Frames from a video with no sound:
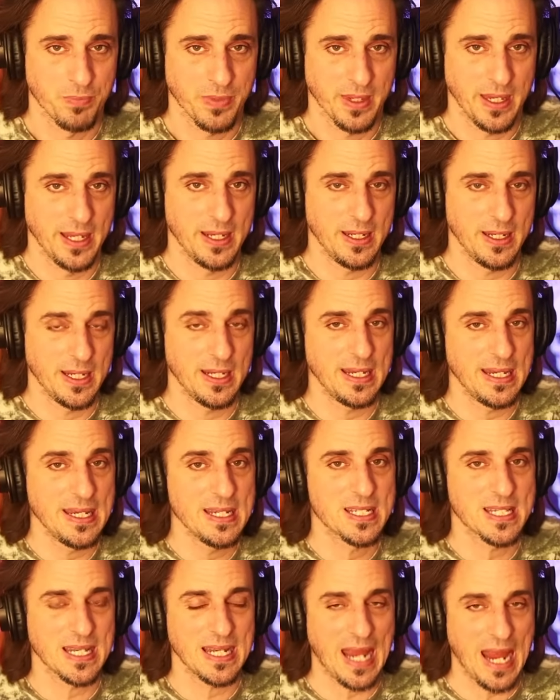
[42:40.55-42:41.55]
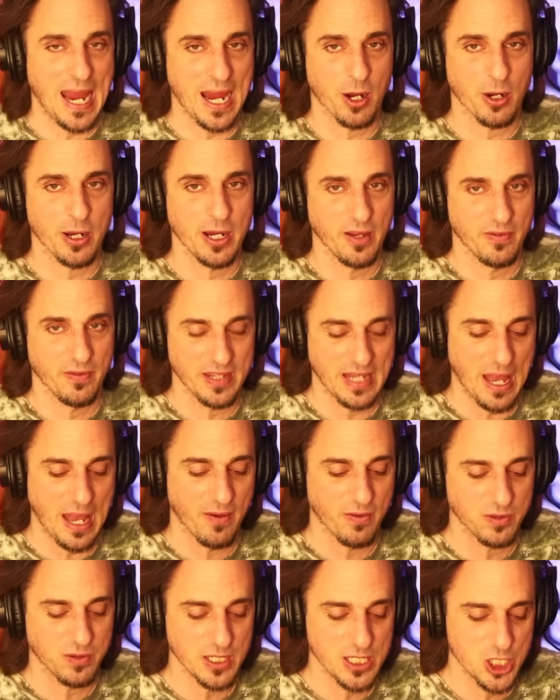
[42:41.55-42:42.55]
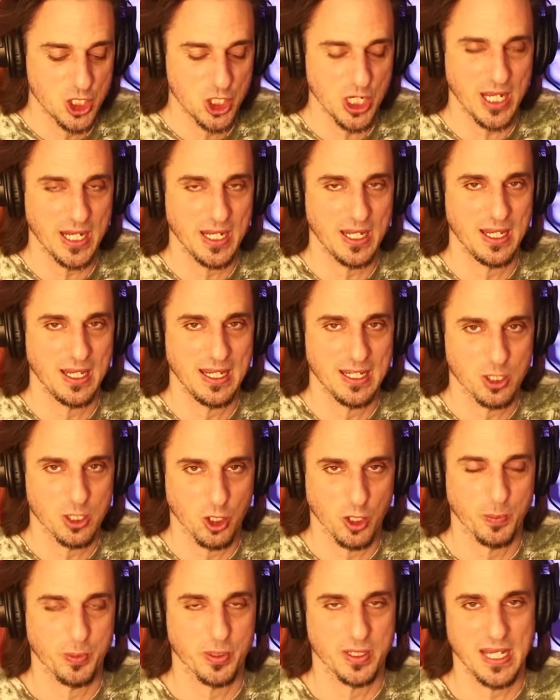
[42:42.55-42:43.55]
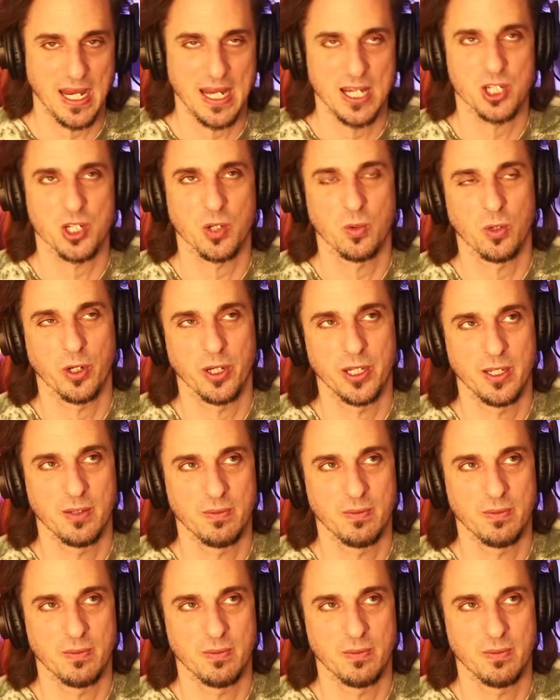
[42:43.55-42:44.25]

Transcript: It is an area of legit interpretation where